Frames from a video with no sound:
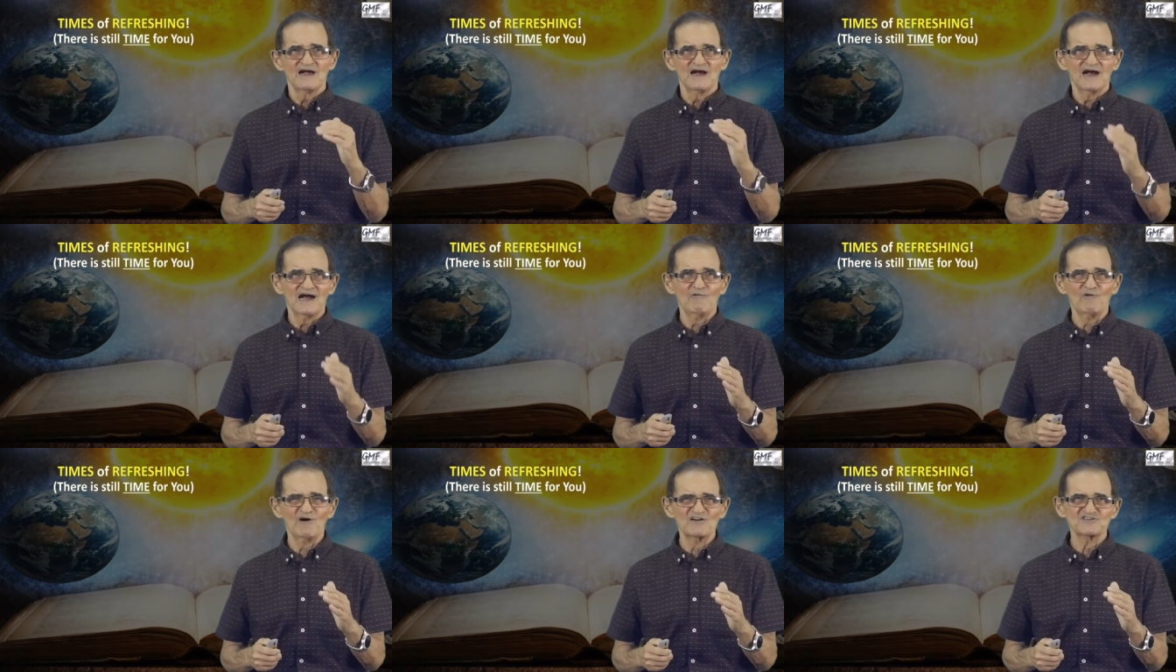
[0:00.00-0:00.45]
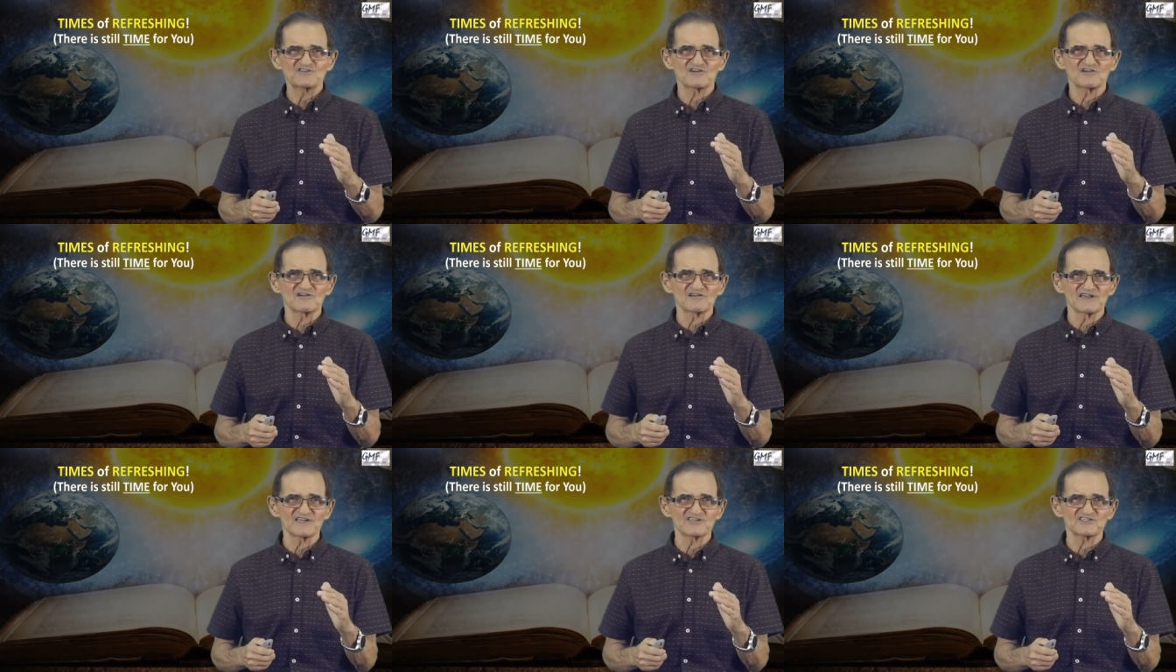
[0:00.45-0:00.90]
I want
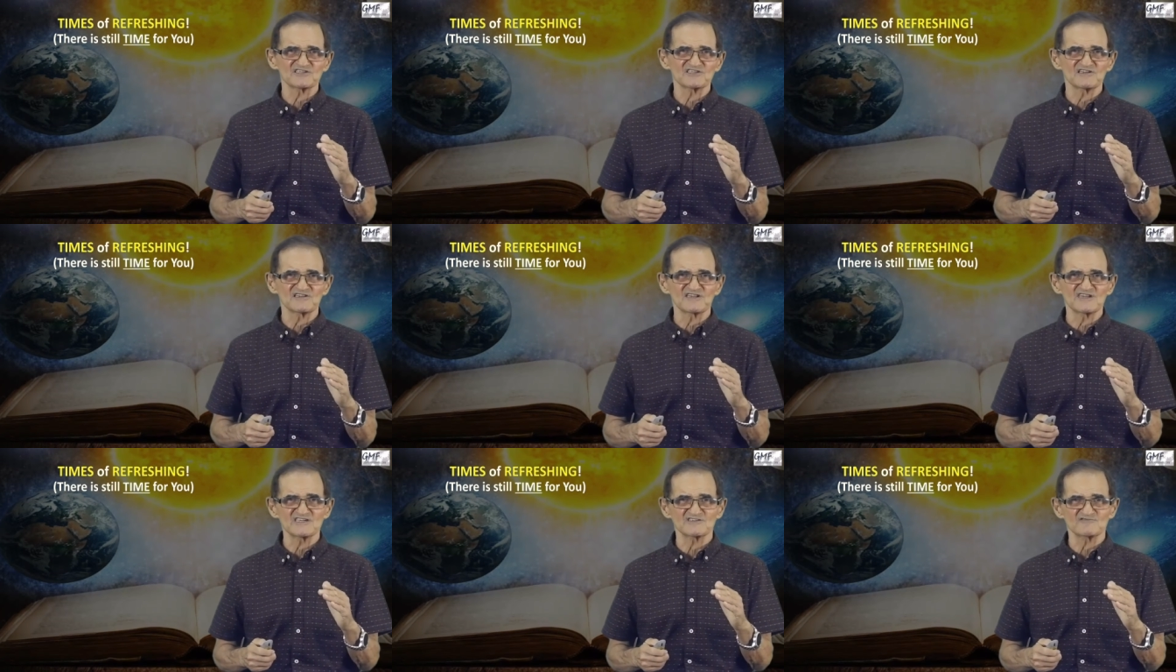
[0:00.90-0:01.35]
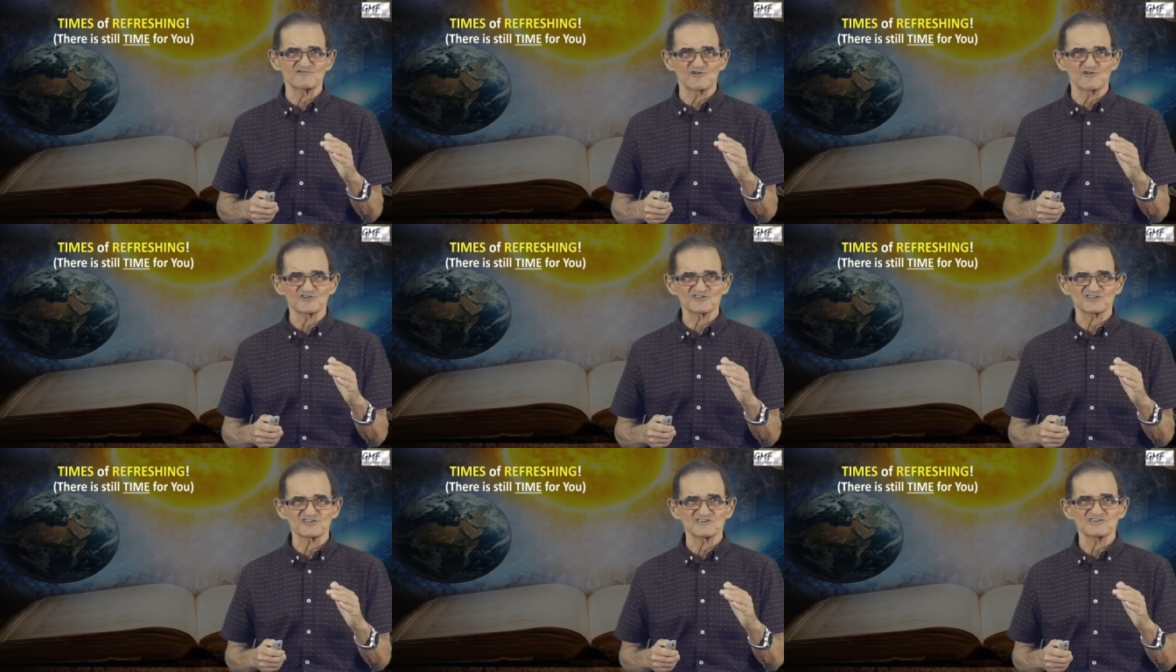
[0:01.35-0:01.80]
you to listen to these
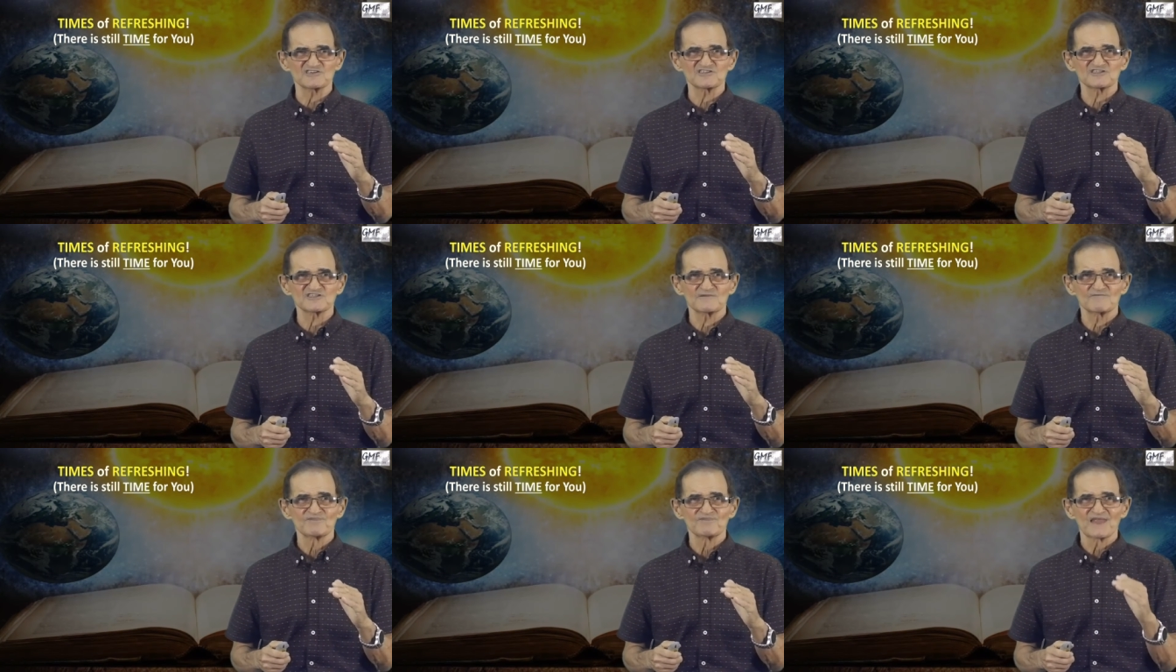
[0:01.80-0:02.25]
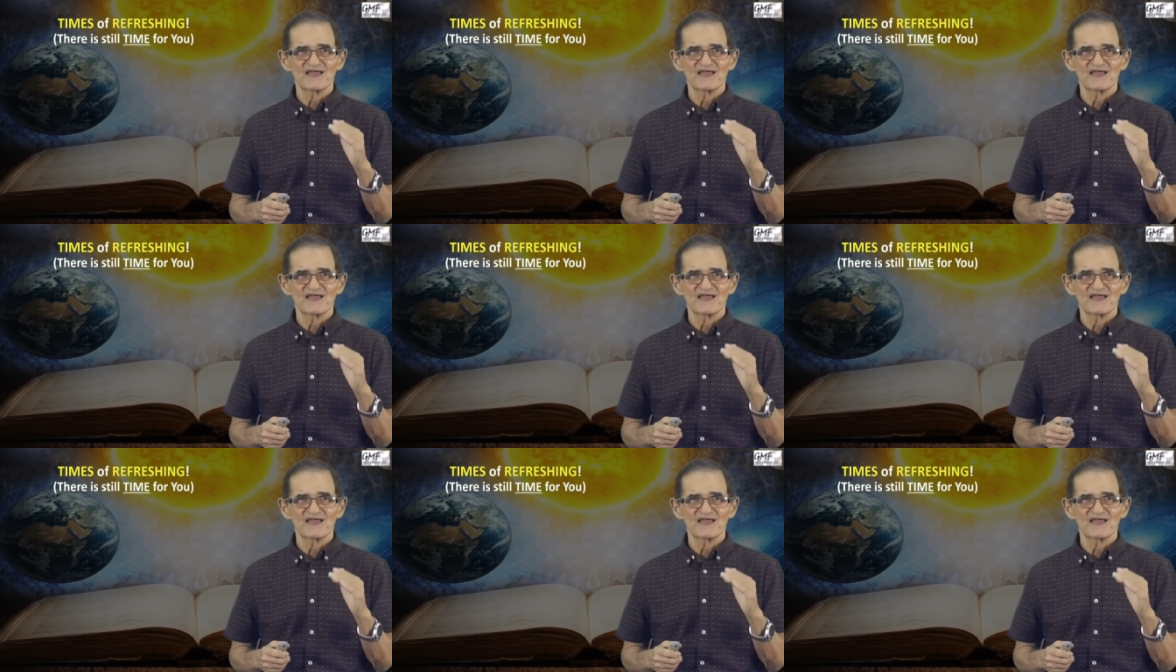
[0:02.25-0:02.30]
verses.